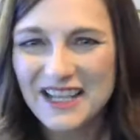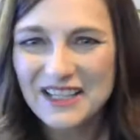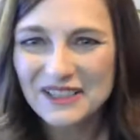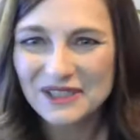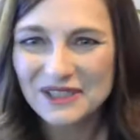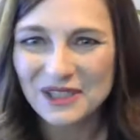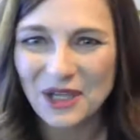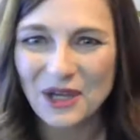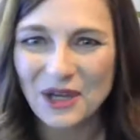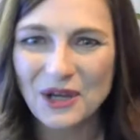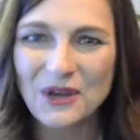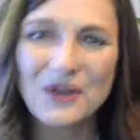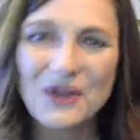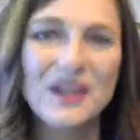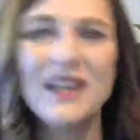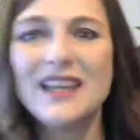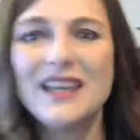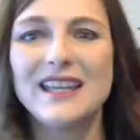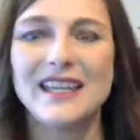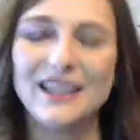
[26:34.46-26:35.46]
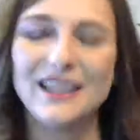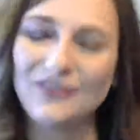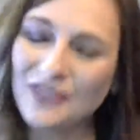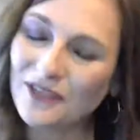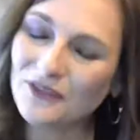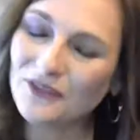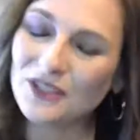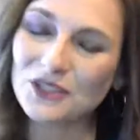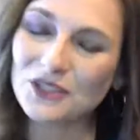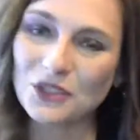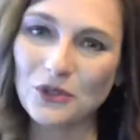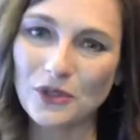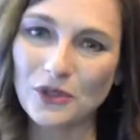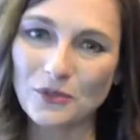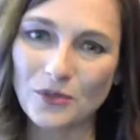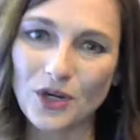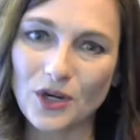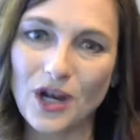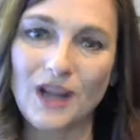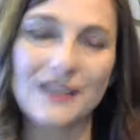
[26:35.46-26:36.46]
So even if you do it
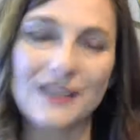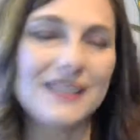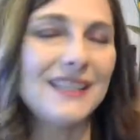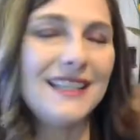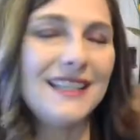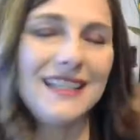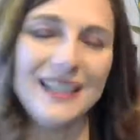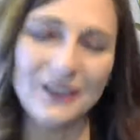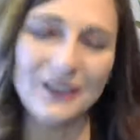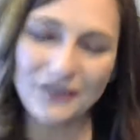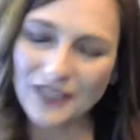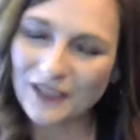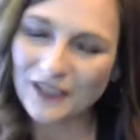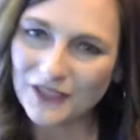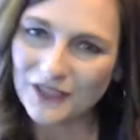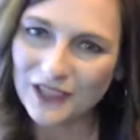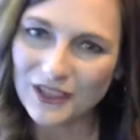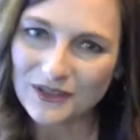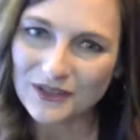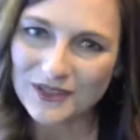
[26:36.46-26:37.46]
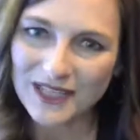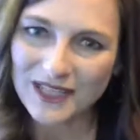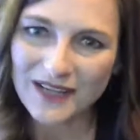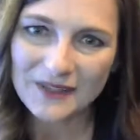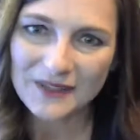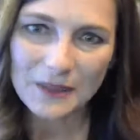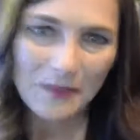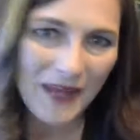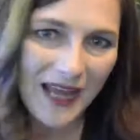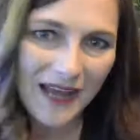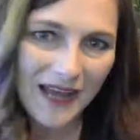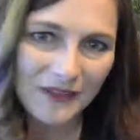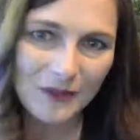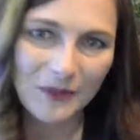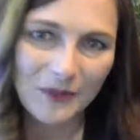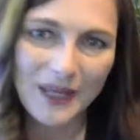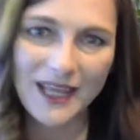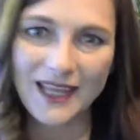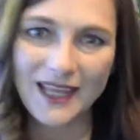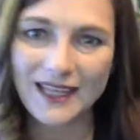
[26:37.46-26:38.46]
wrong, even if you go down the
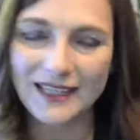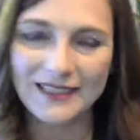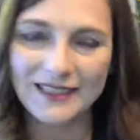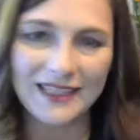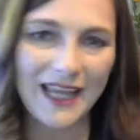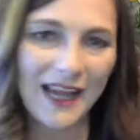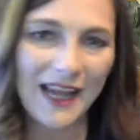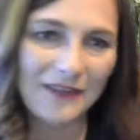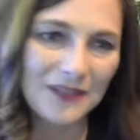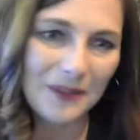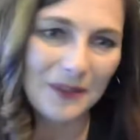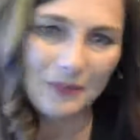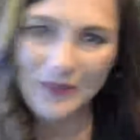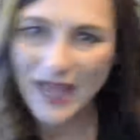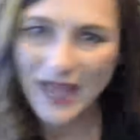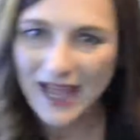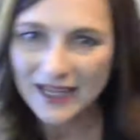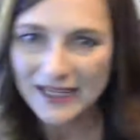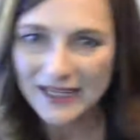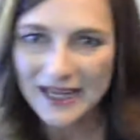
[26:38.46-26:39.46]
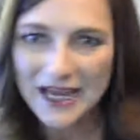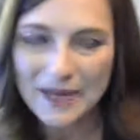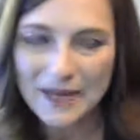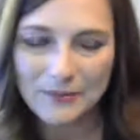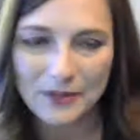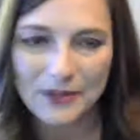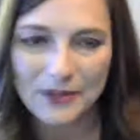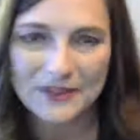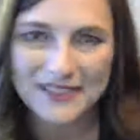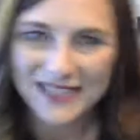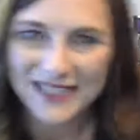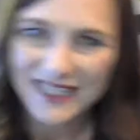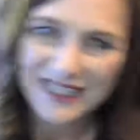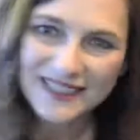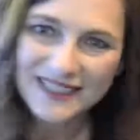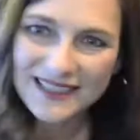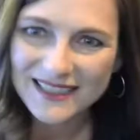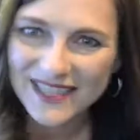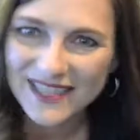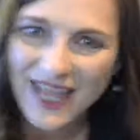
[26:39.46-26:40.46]
pathway and you have to back up or zig
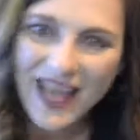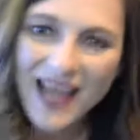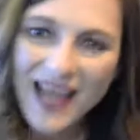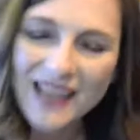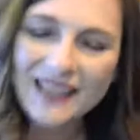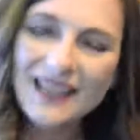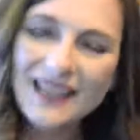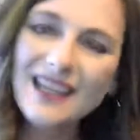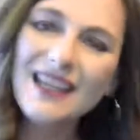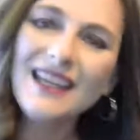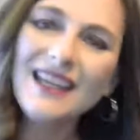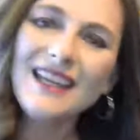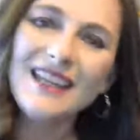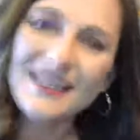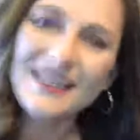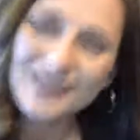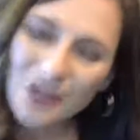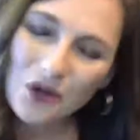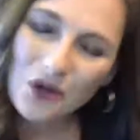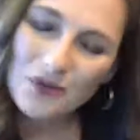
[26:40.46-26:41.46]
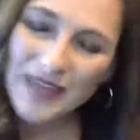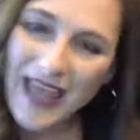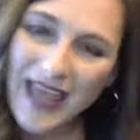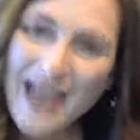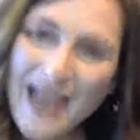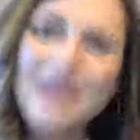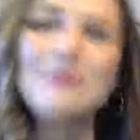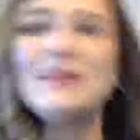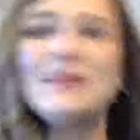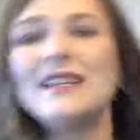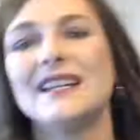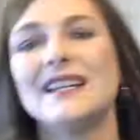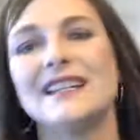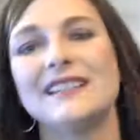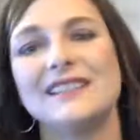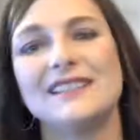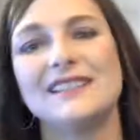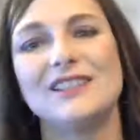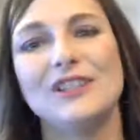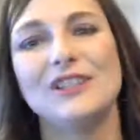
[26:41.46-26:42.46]
and zag, it's okay
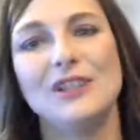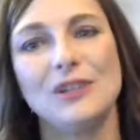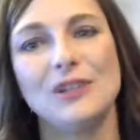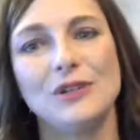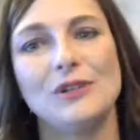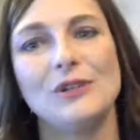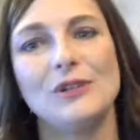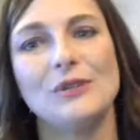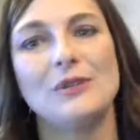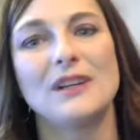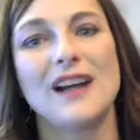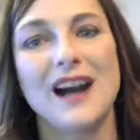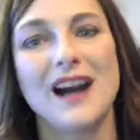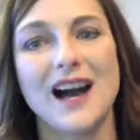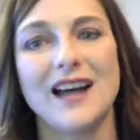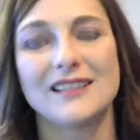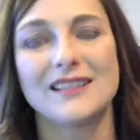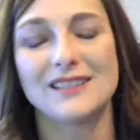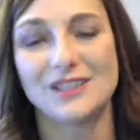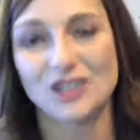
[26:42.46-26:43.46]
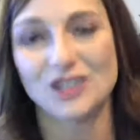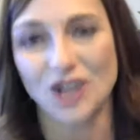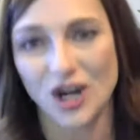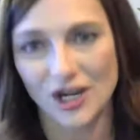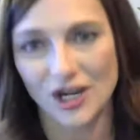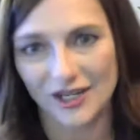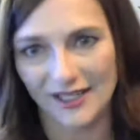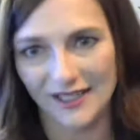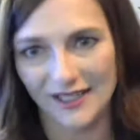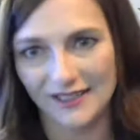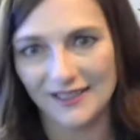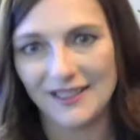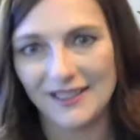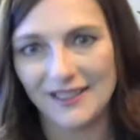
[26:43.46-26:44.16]
because you got started.